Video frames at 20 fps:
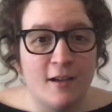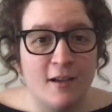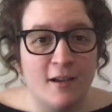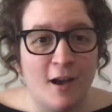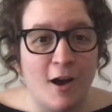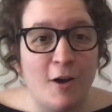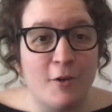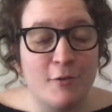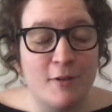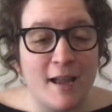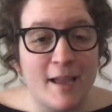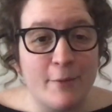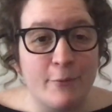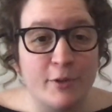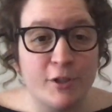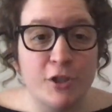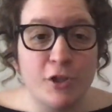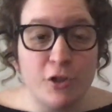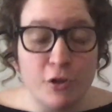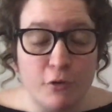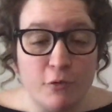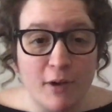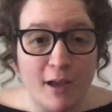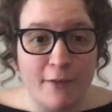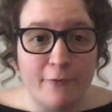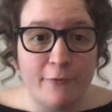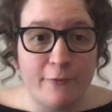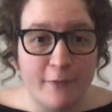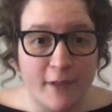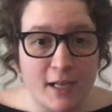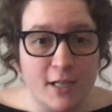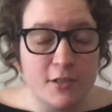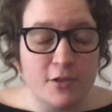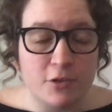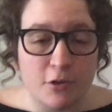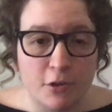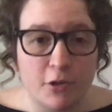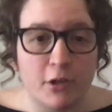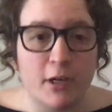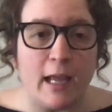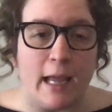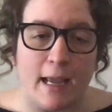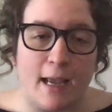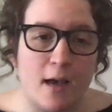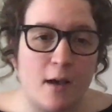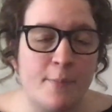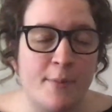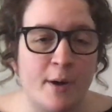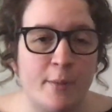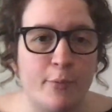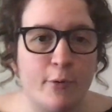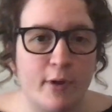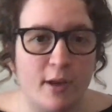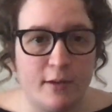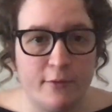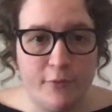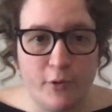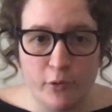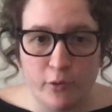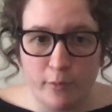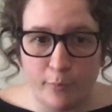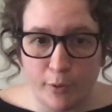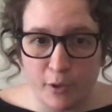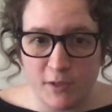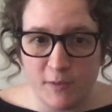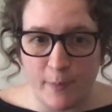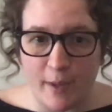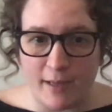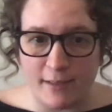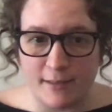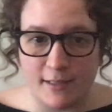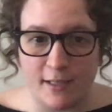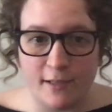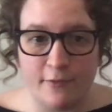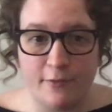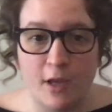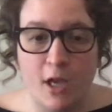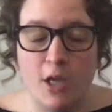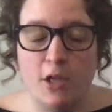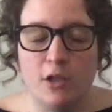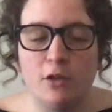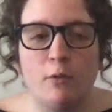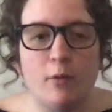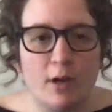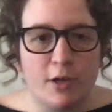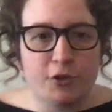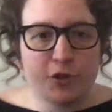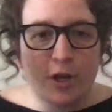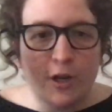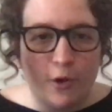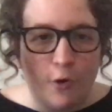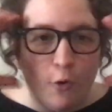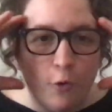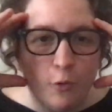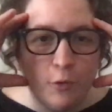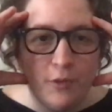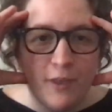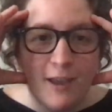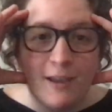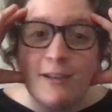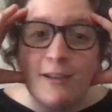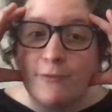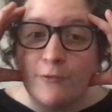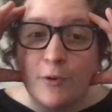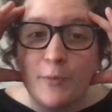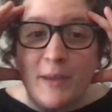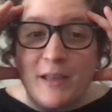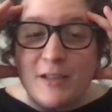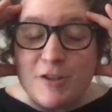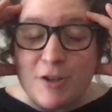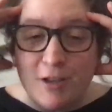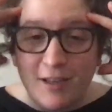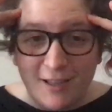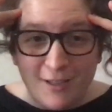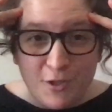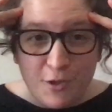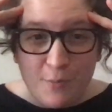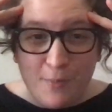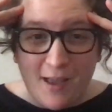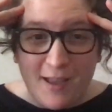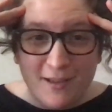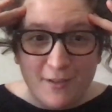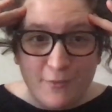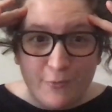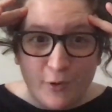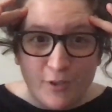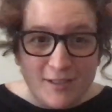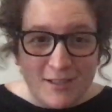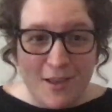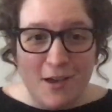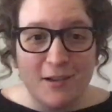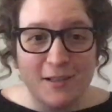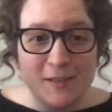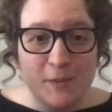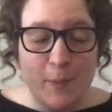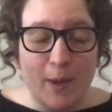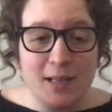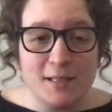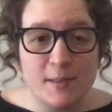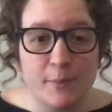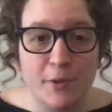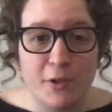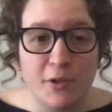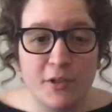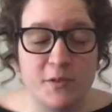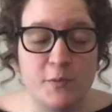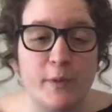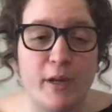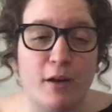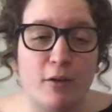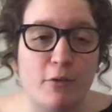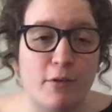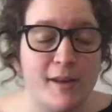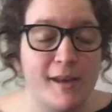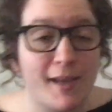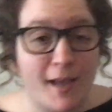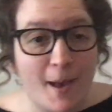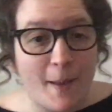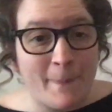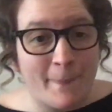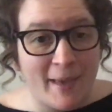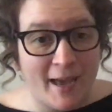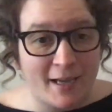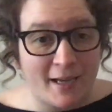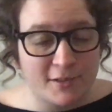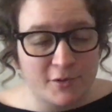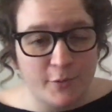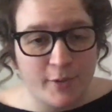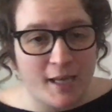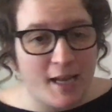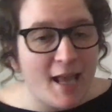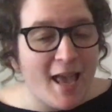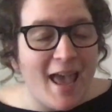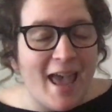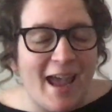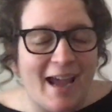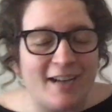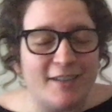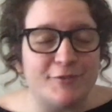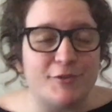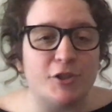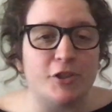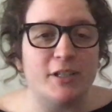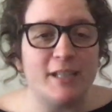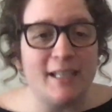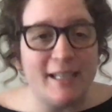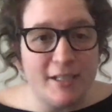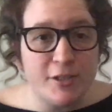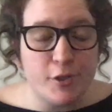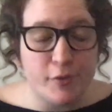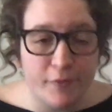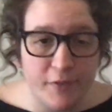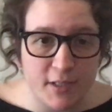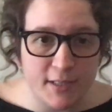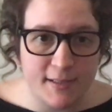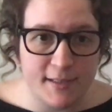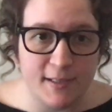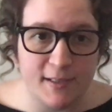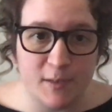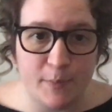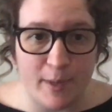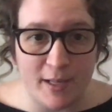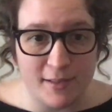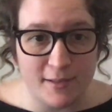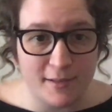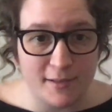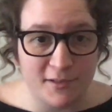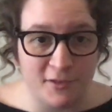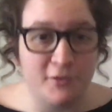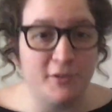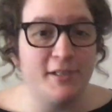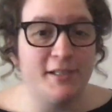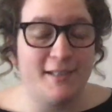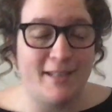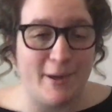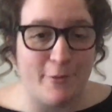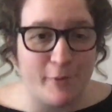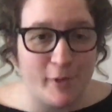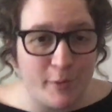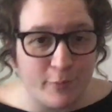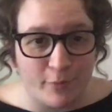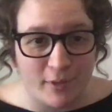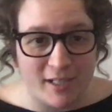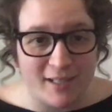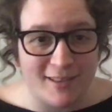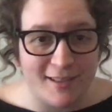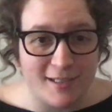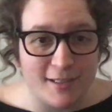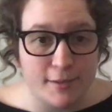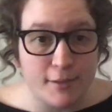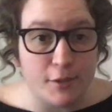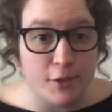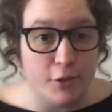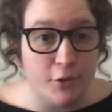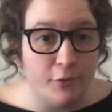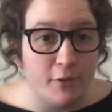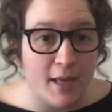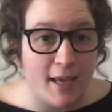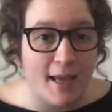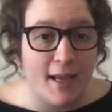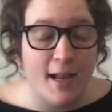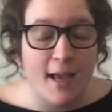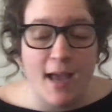All right, when you have finished learning about point of view and perspective, you want to try to hold that information in your mind for as long as possible, because we are going to come back to it after each of the suspense stories that we read this unit.